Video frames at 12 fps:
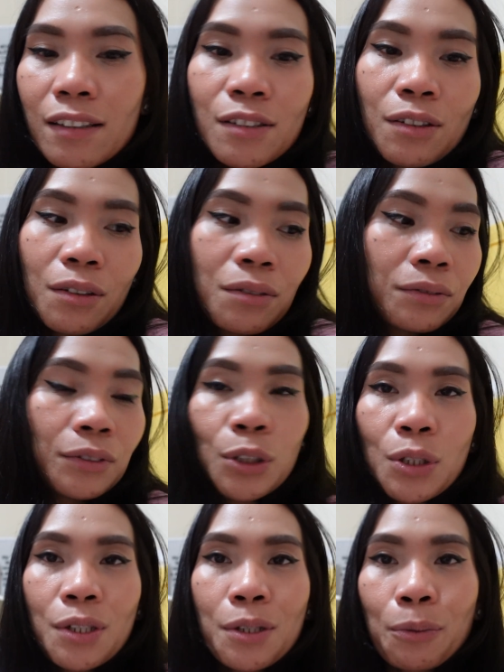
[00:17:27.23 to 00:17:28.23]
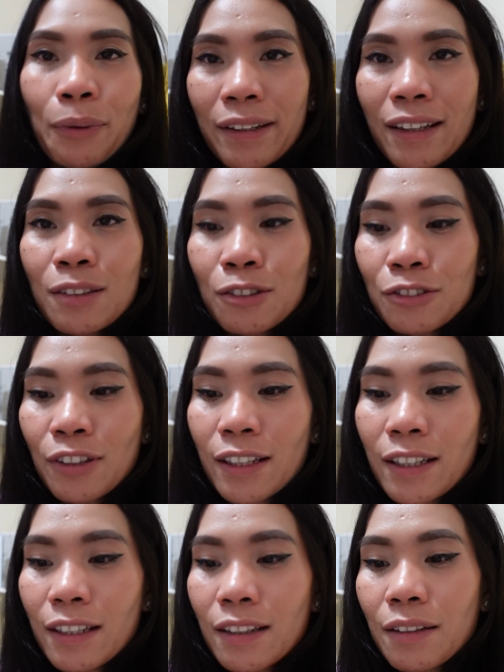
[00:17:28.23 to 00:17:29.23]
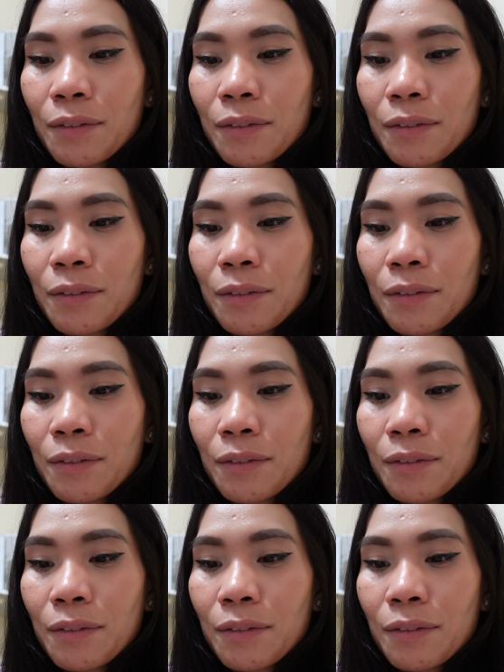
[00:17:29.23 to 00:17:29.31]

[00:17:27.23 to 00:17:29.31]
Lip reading: So why not to try it?